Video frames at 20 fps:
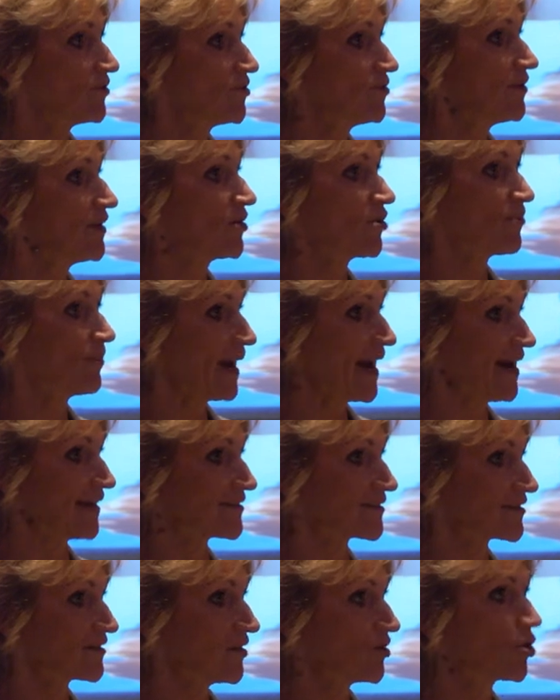doing your
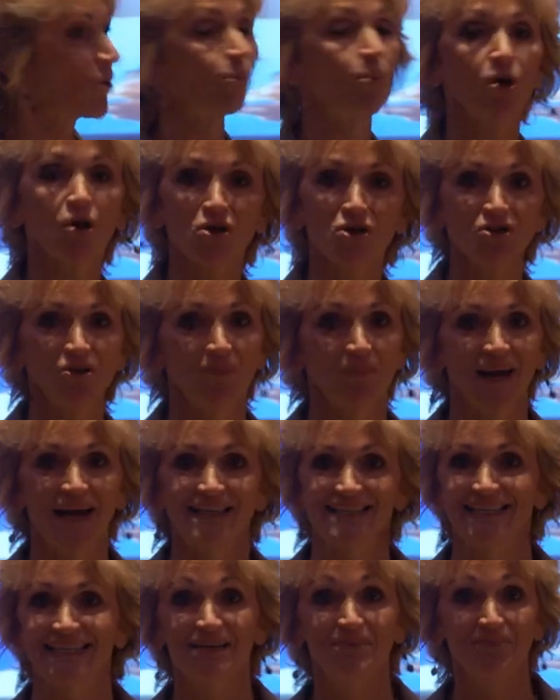best, your personal
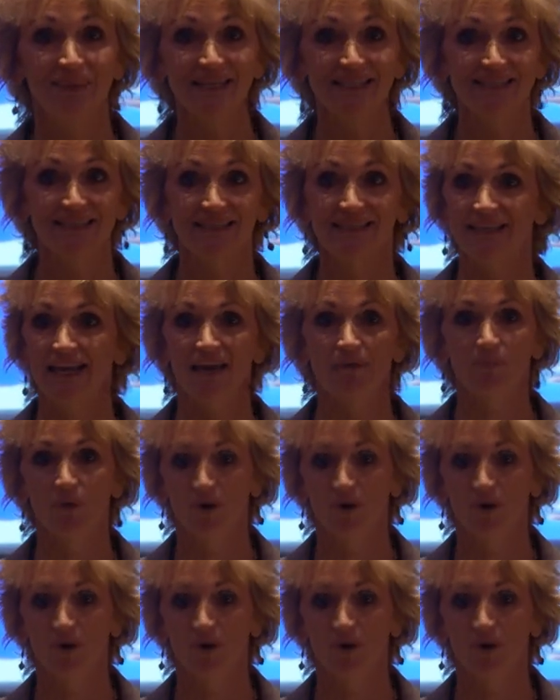best in business and